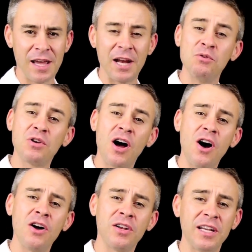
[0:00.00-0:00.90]
And you
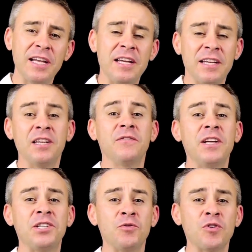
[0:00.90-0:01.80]
can't lead
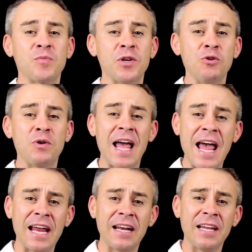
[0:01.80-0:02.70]
individuals, but you
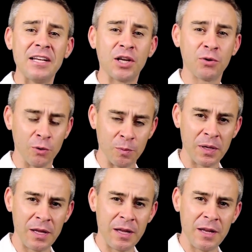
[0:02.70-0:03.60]
can lead a group.
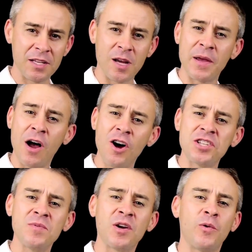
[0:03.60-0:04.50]
So by
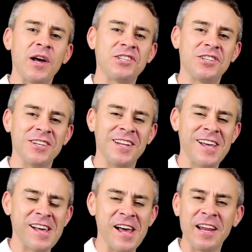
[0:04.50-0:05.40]
asking a question
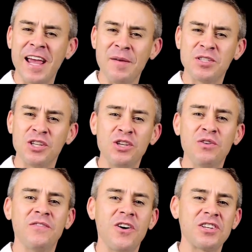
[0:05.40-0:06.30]
and getting to
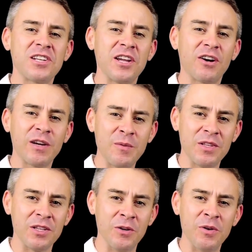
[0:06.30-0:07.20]
universally agree
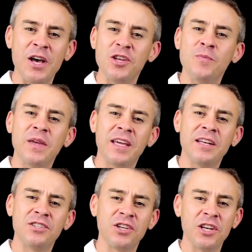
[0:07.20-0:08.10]
with you, you
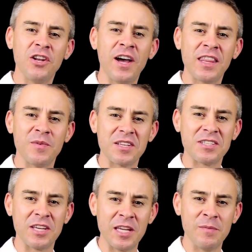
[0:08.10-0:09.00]
begin to unite them as a
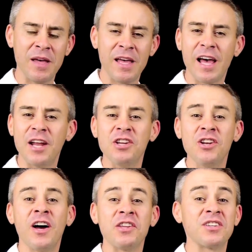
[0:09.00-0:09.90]
team and
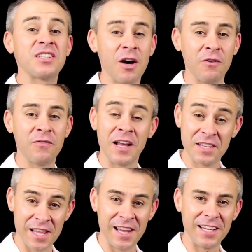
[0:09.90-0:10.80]
unite yourself
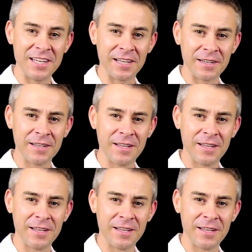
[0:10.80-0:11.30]
as their leader.